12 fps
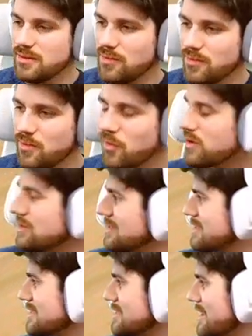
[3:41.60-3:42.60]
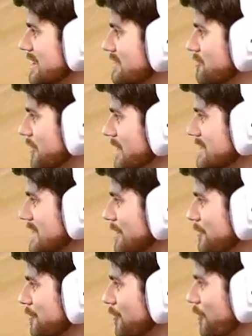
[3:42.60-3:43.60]
What does this set retail
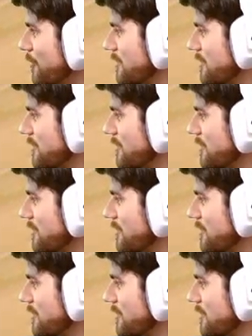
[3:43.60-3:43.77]
for?